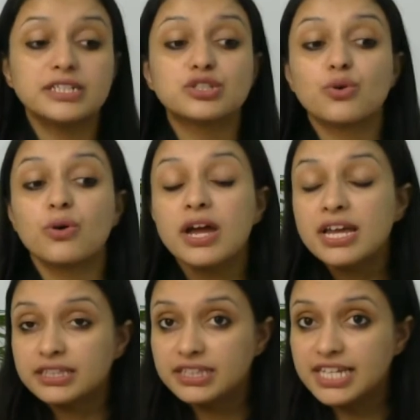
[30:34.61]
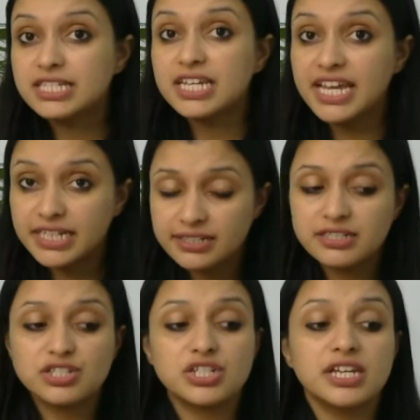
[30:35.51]
So this
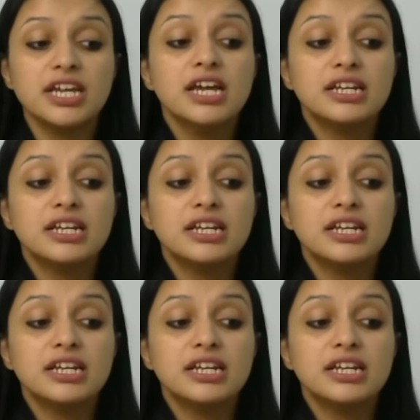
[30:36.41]
energy